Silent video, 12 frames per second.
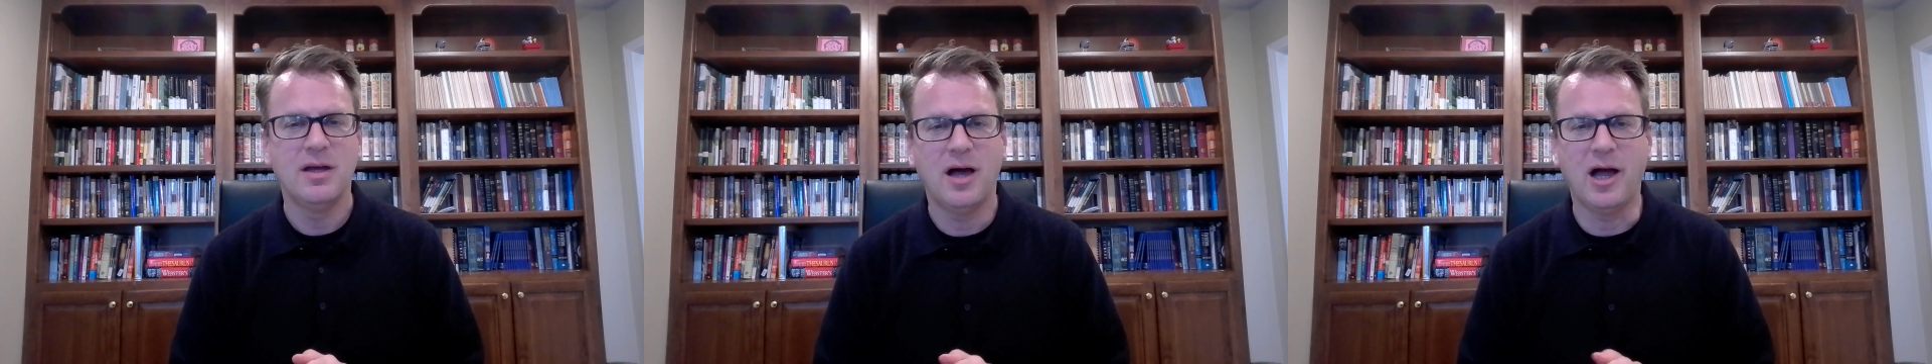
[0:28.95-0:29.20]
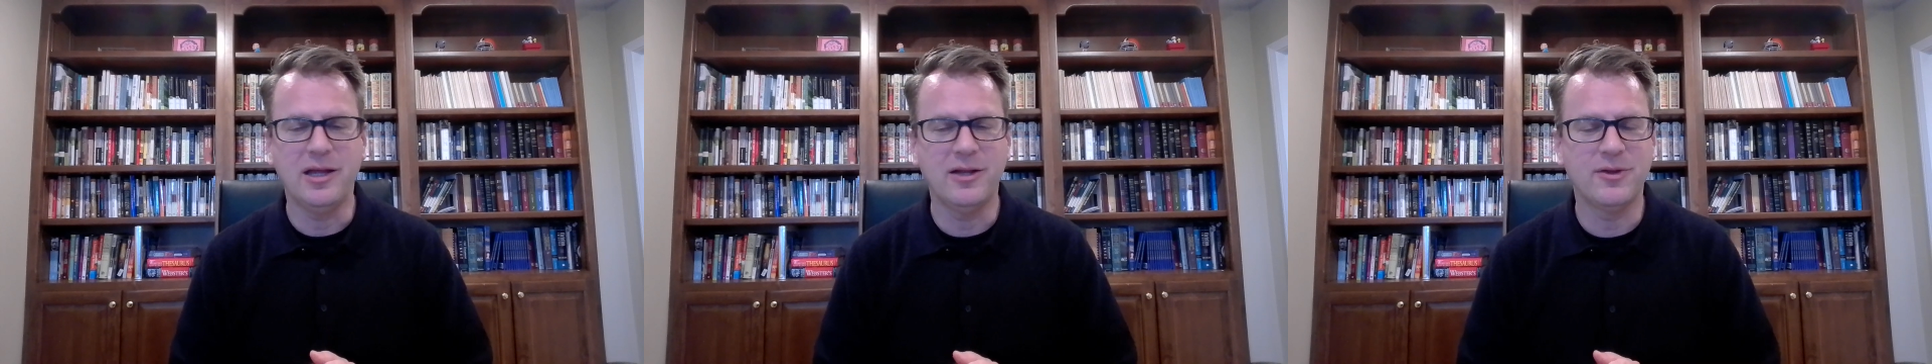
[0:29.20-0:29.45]

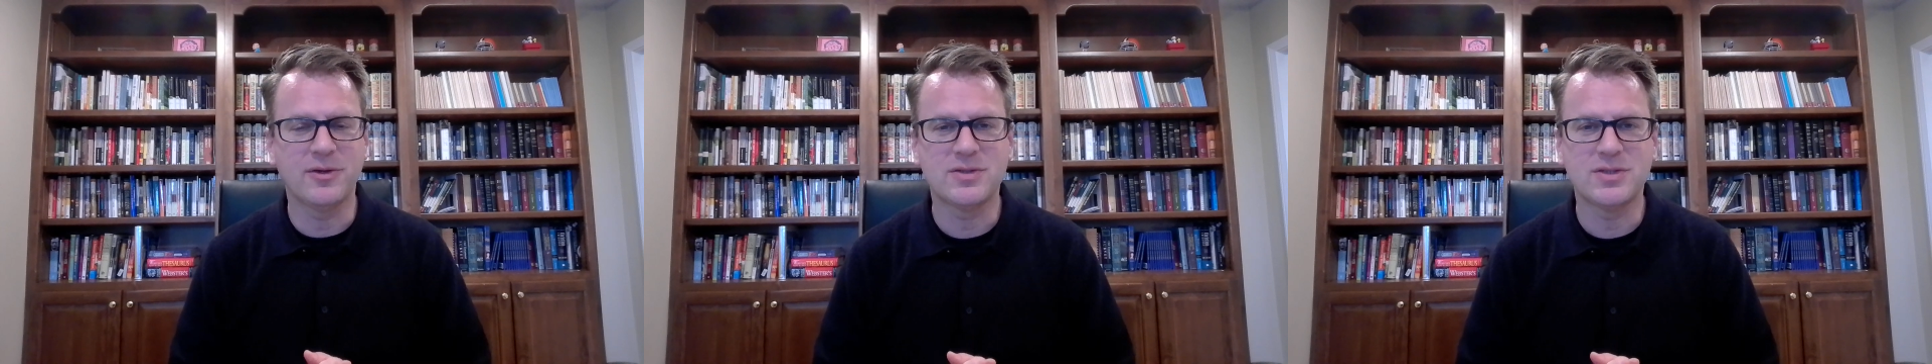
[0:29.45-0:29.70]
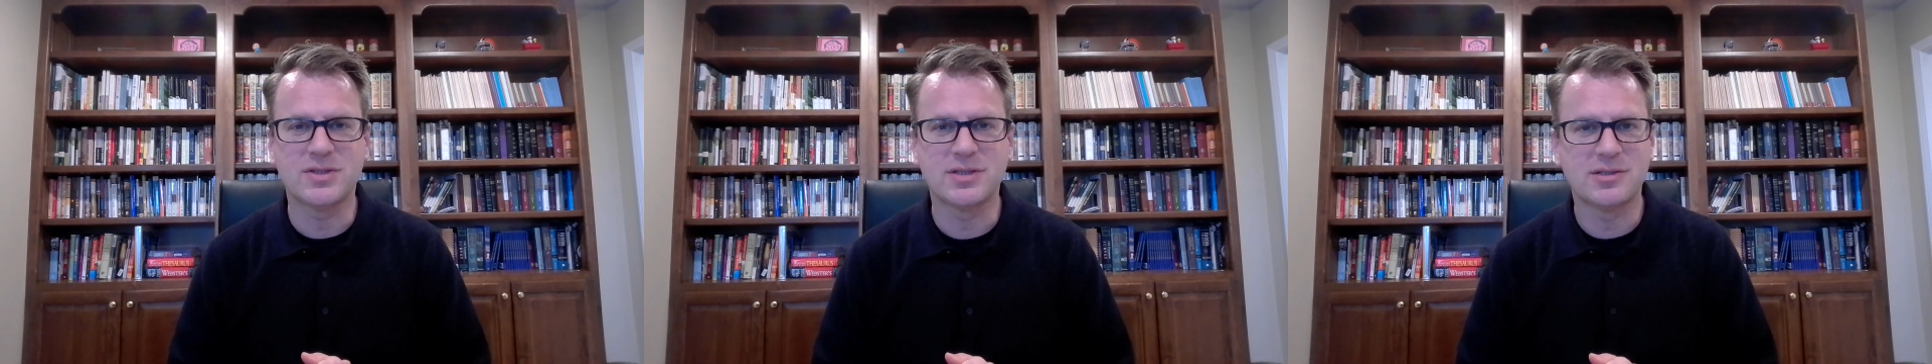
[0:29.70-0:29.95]
It looks
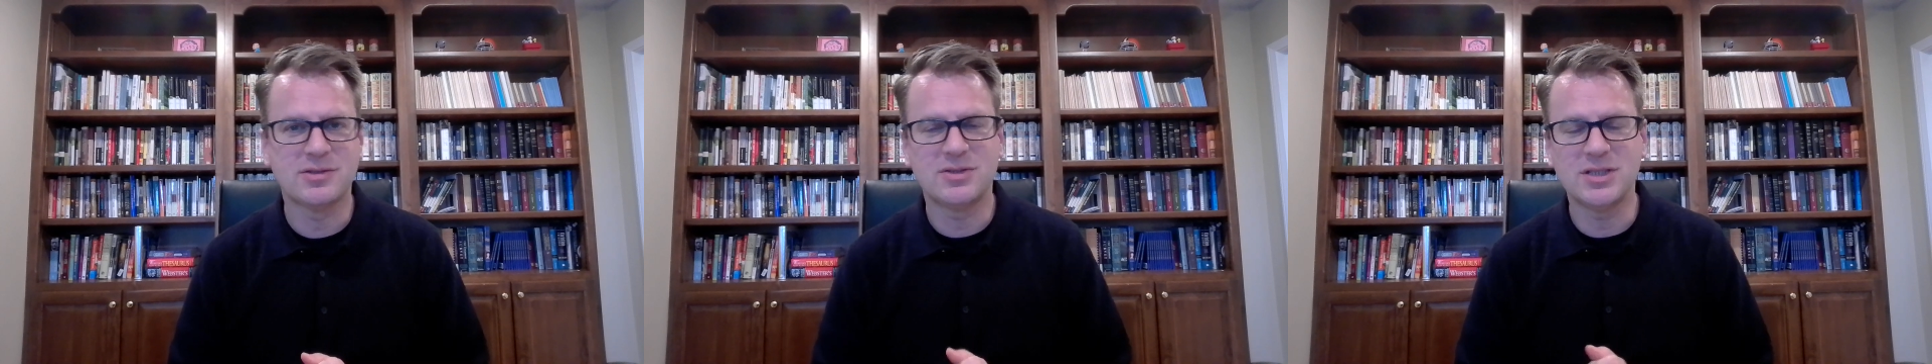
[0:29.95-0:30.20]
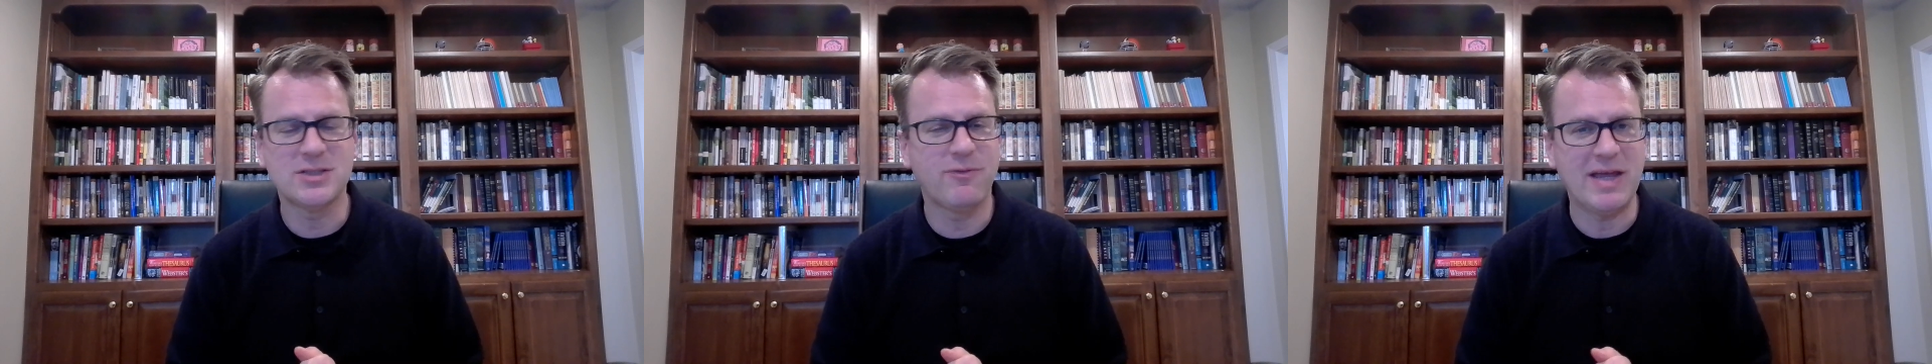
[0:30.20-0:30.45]
just
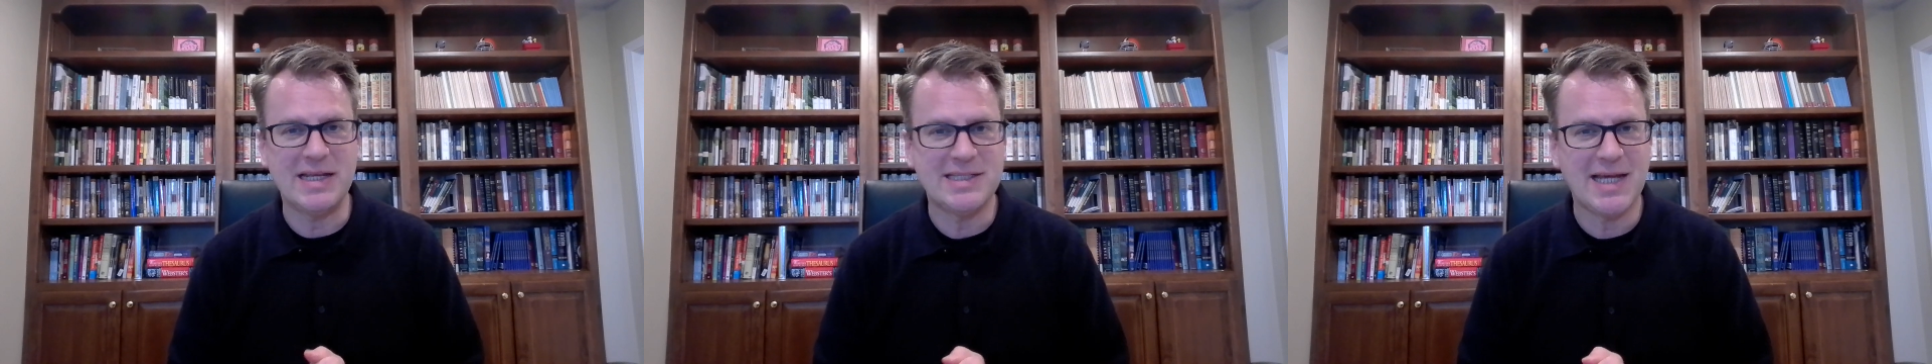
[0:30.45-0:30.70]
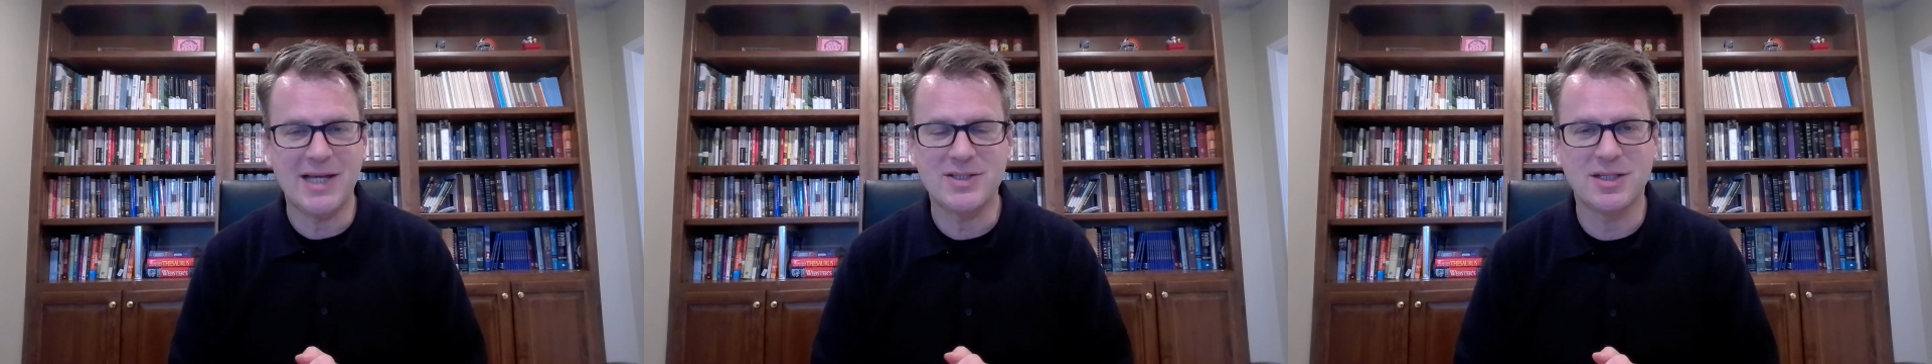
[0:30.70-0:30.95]

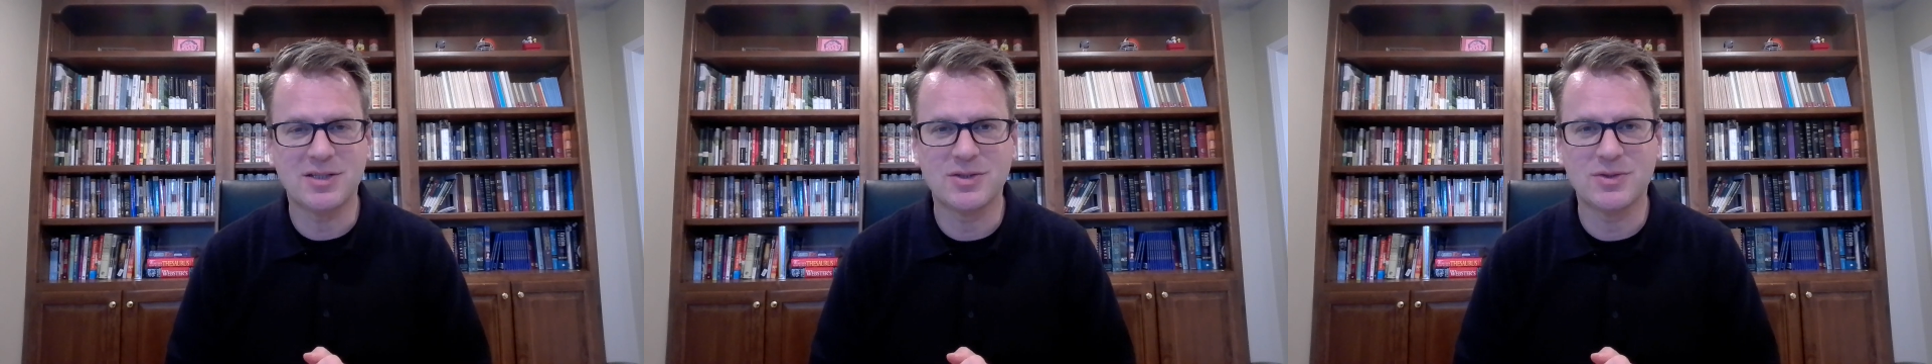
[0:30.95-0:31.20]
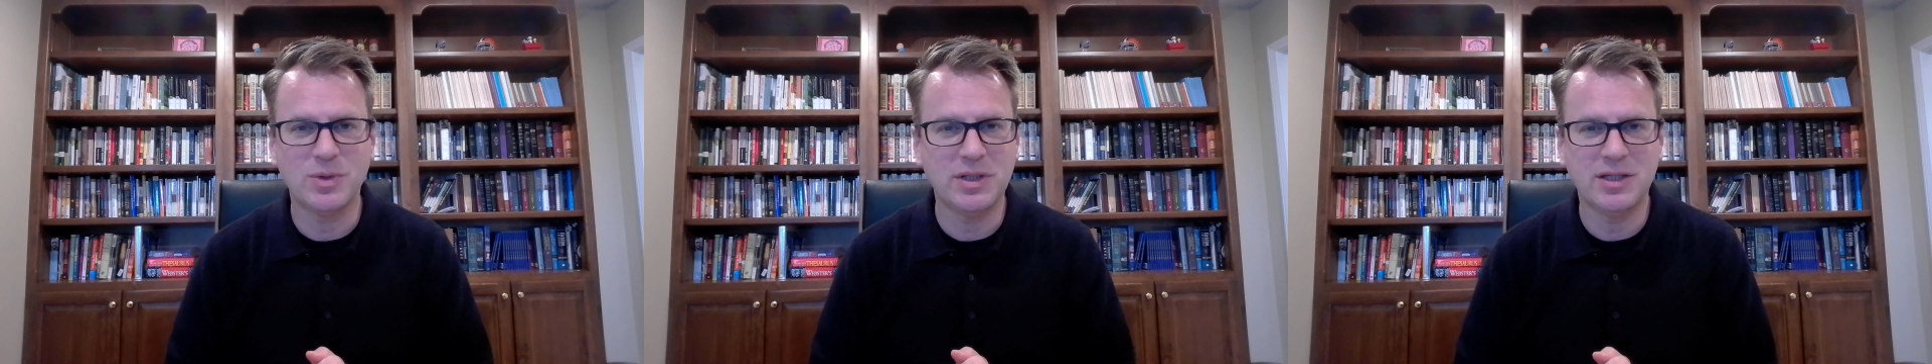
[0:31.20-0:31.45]
fantastic.
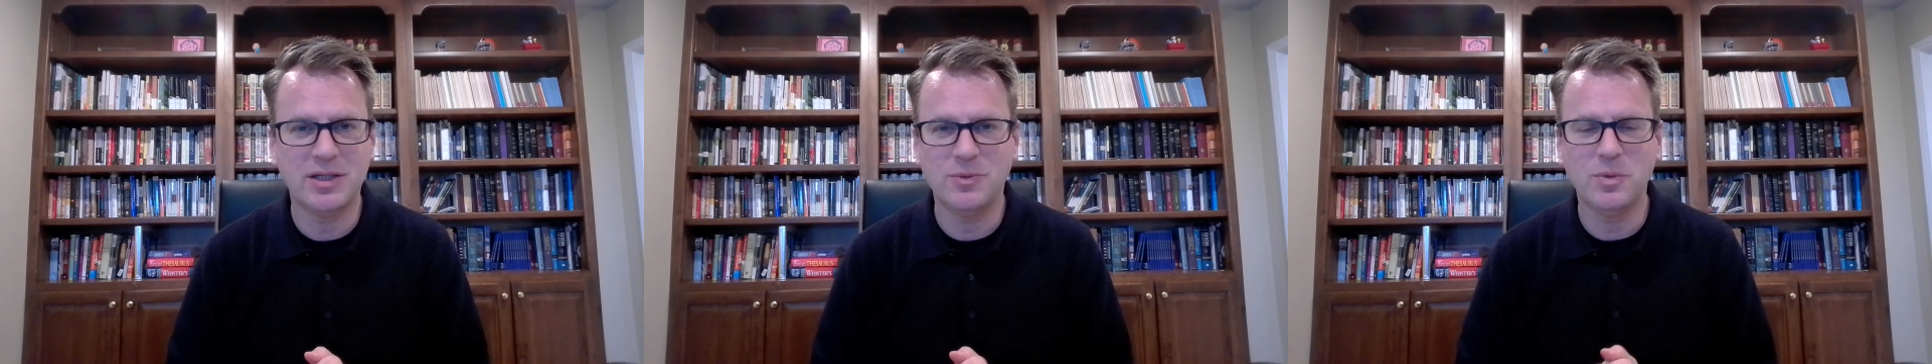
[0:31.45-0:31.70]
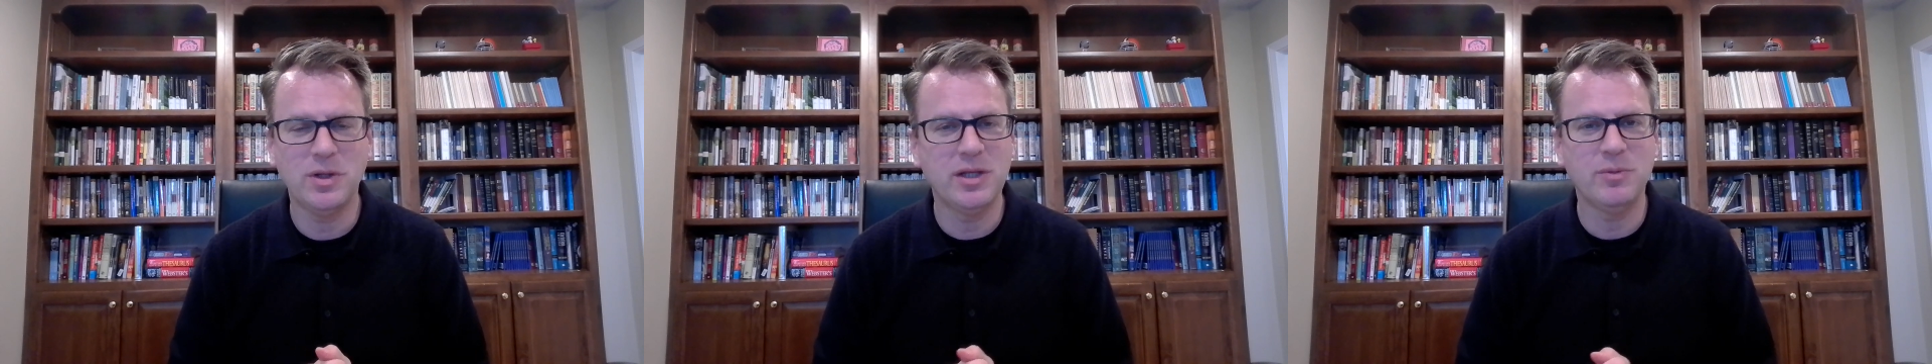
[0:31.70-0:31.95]
It
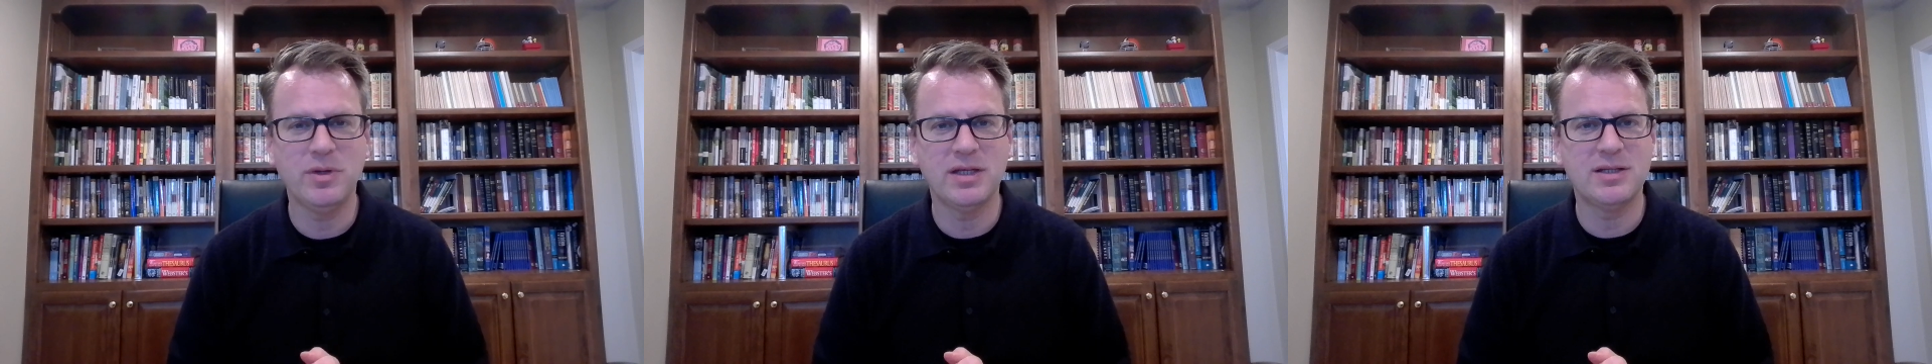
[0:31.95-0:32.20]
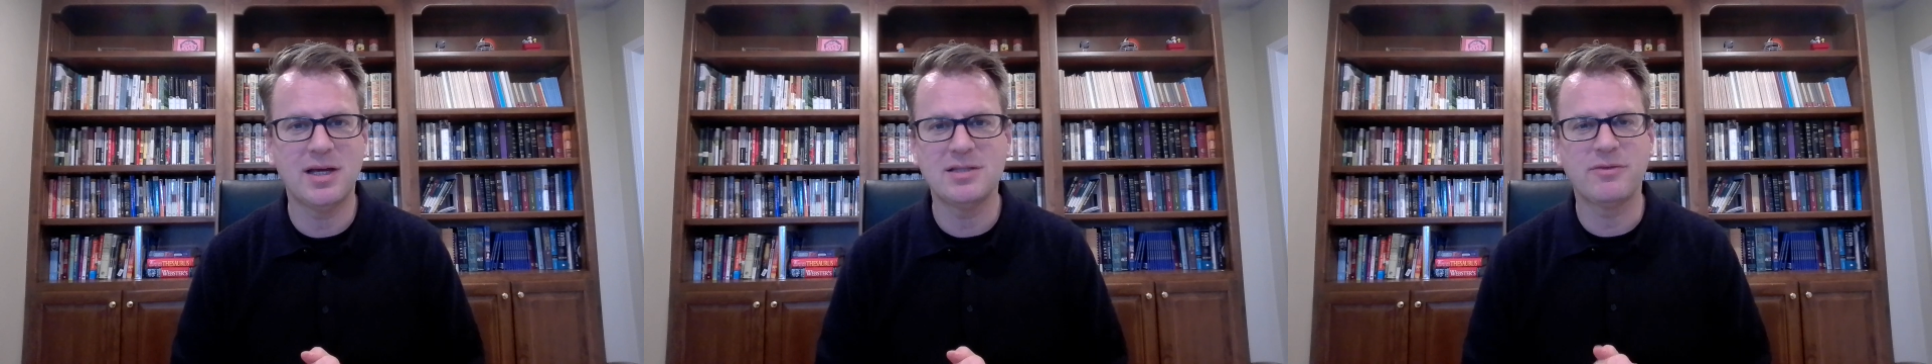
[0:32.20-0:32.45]
really
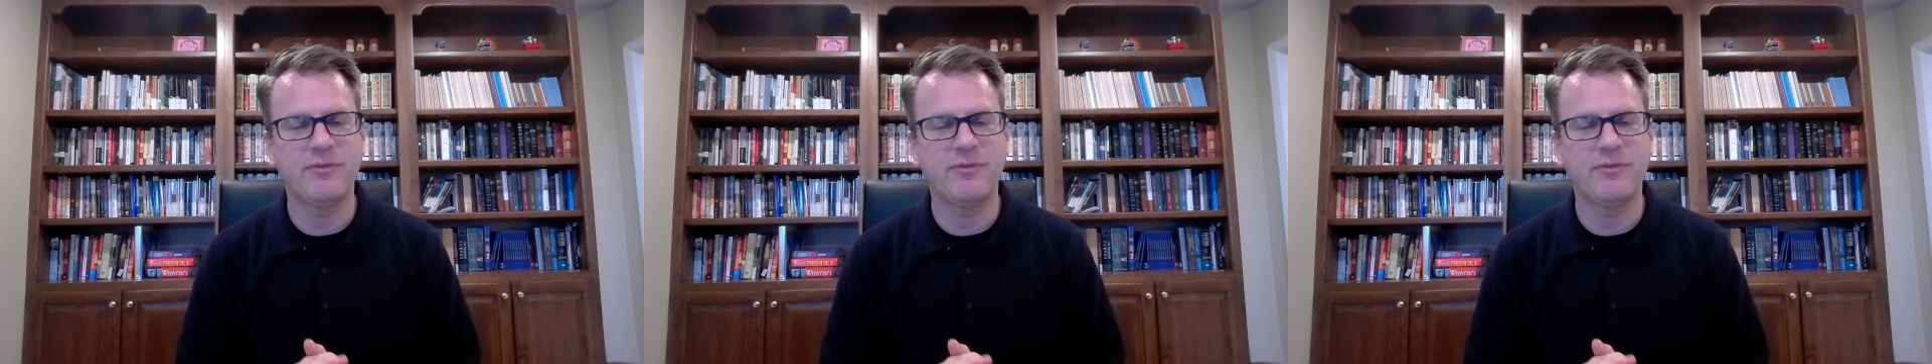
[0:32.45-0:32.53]
does.